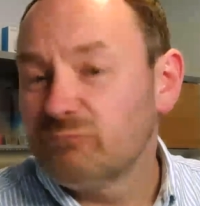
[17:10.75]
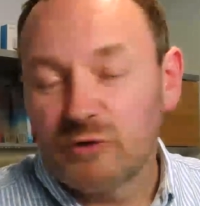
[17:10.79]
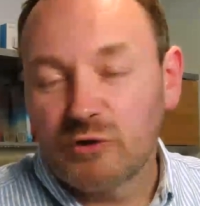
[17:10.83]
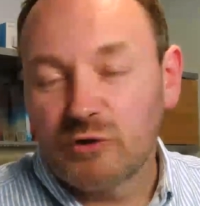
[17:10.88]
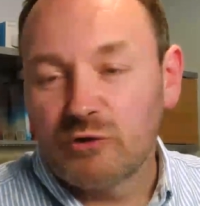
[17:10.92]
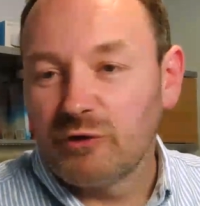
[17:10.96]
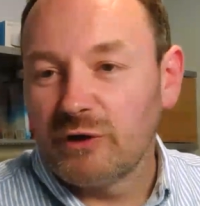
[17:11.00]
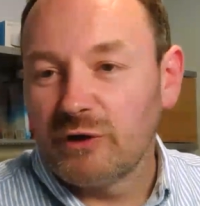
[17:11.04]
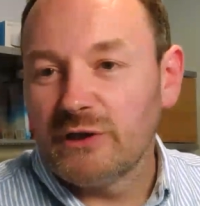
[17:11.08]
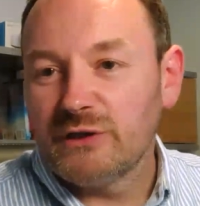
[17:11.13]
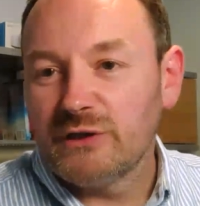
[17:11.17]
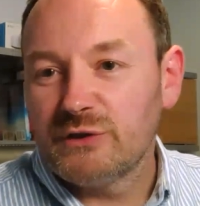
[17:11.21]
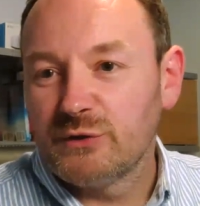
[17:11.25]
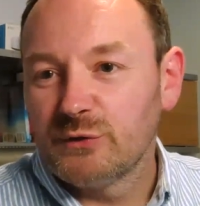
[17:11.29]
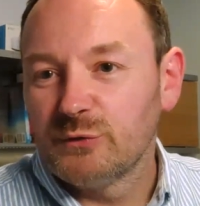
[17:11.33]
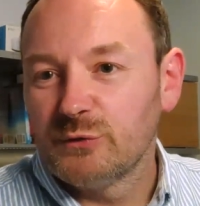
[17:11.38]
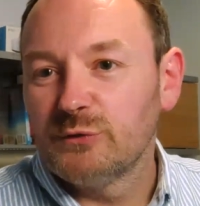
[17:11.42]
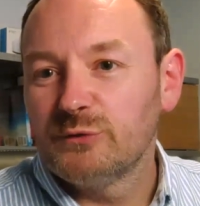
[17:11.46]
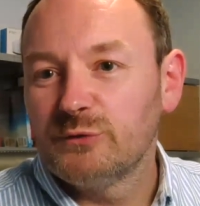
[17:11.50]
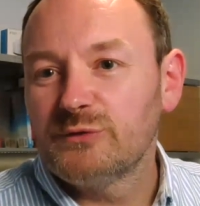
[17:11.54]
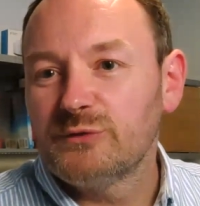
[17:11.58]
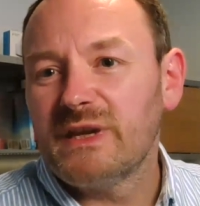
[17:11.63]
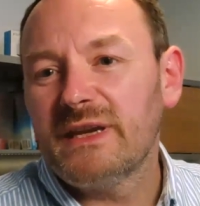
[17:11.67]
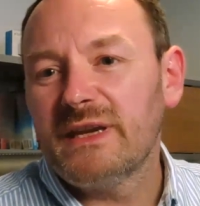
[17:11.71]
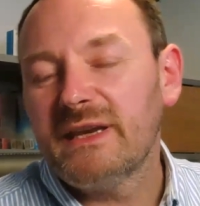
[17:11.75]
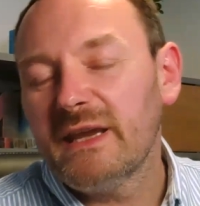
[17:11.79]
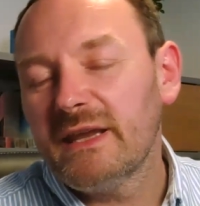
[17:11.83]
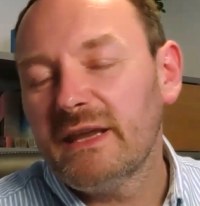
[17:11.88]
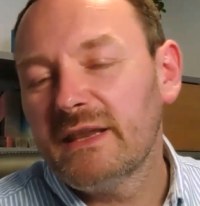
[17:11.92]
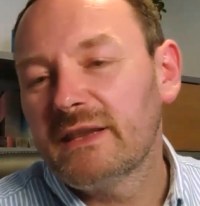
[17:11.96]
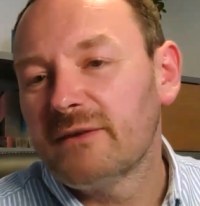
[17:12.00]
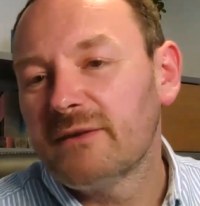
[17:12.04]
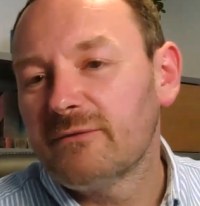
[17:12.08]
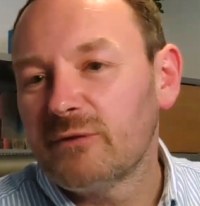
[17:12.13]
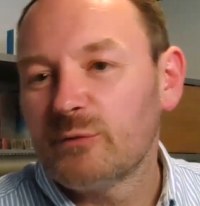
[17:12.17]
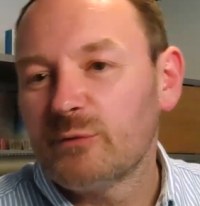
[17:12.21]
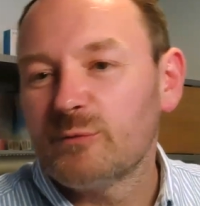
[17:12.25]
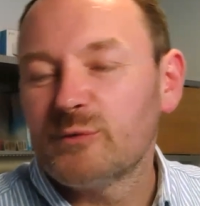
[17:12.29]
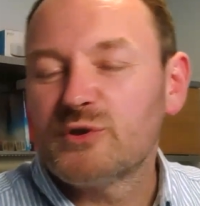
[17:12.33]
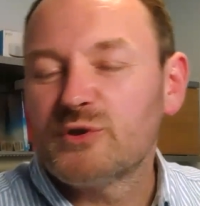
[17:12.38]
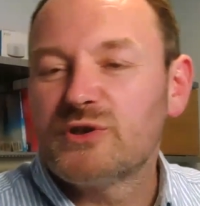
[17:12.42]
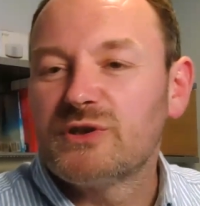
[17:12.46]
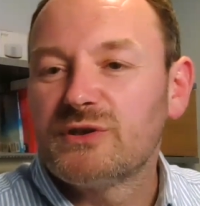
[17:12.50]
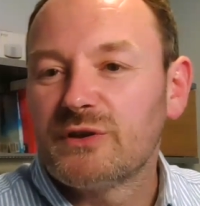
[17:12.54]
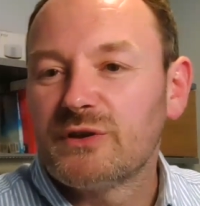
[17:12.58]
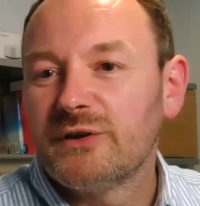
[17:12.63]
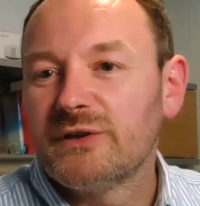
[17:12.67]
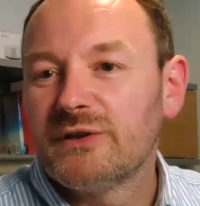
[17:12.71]
Great tools. Again, they're very much
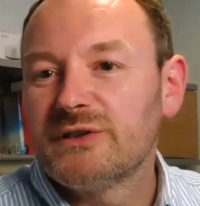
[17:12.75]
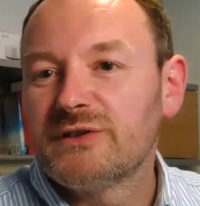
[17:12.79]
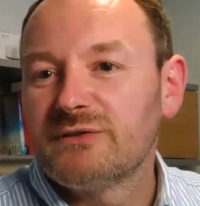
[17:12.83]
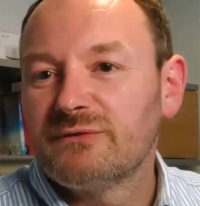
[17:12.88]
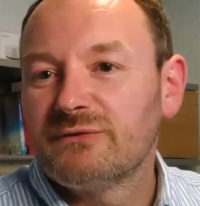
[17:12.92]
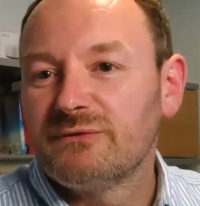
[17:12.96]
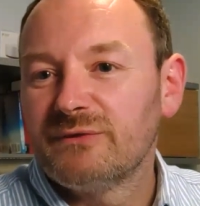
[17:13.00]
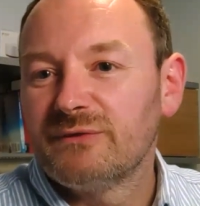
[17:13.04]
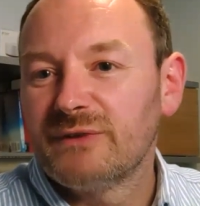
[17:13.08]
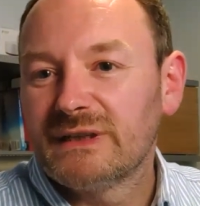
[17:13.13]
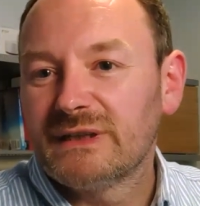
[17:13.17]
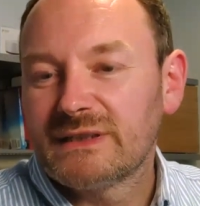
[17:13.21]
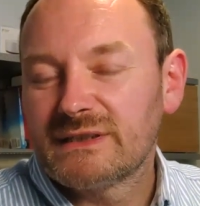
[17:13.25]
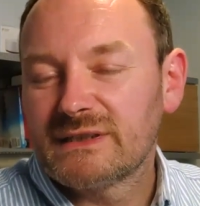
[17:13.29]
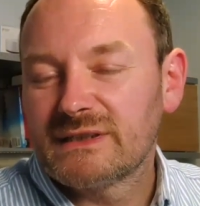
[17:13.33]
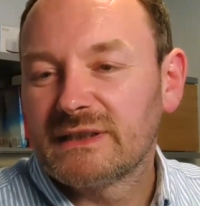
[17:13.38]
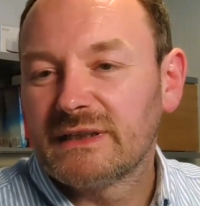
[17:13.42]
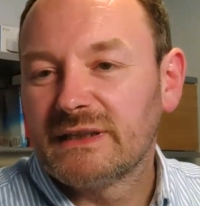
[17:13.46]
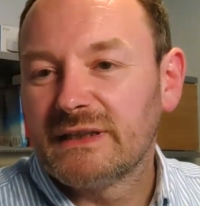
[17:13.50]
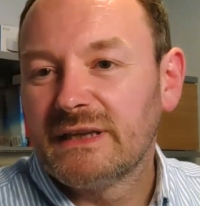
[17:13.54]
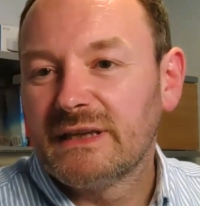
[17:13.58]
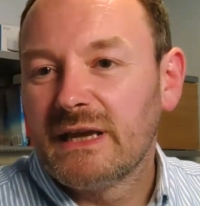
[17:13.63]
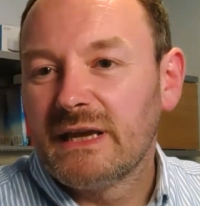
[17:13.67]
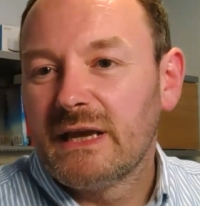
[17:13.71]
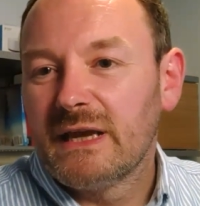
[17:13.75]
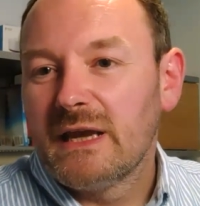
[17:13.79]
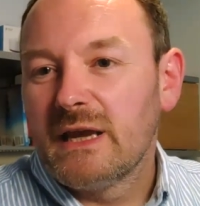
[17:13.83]
designed to realistically